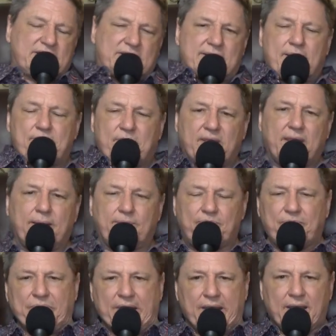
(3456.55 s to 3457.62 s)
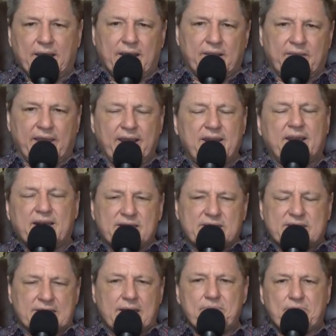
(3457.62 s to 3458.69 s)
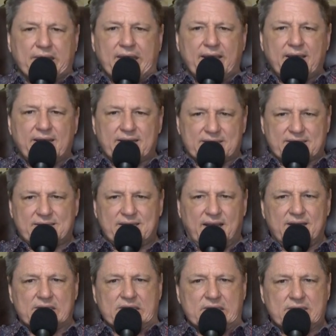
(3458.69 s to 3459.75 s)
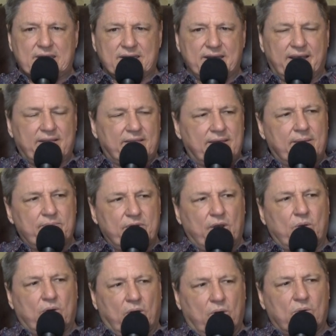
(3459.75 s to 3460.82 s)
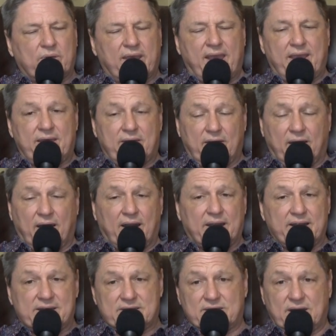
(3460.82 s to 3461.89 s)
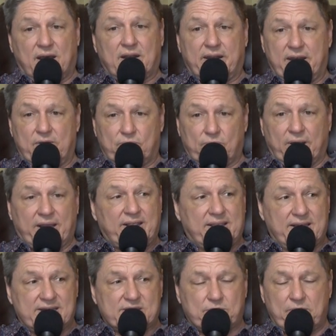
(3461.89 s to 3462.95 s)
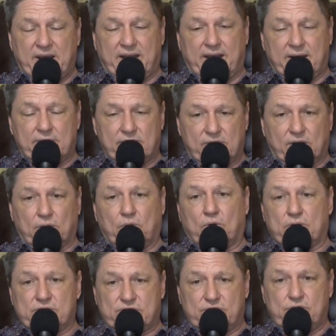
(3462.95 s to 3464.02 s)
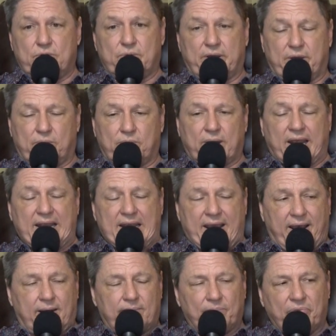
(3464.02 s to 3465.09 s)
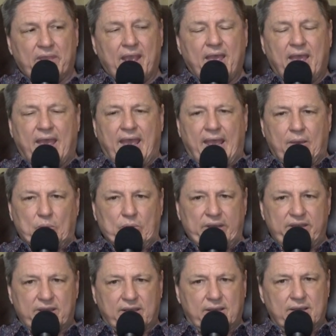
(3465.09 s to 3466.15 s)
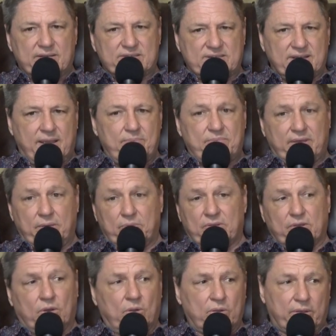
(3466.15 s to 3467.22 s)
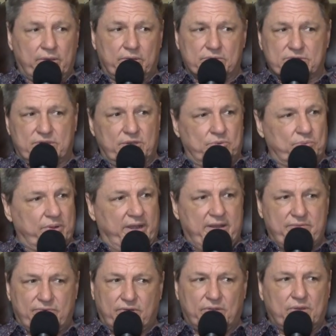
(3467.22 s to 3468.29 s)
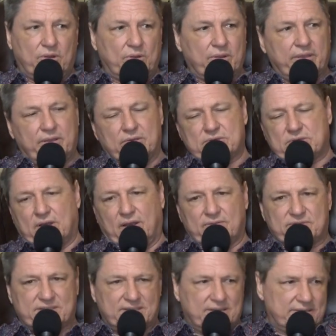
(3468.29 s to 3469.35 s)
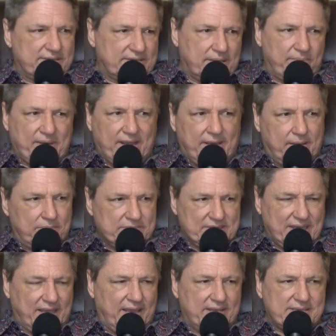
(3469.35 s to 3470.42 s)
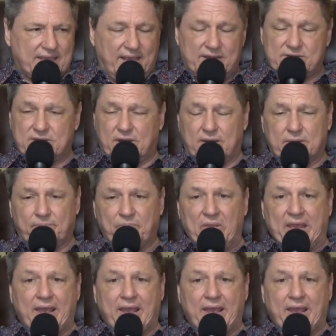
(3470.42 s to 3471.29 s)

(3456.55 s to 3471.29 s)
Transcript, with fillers: something they need something in a sense to let them know, okay, God is on it right this minute. The Lord's doing it right now. And when you, cause same thing with the Holy Ghost, they're ready for the Holy Ghost. All of a sudden somebody comes, lays hands on them.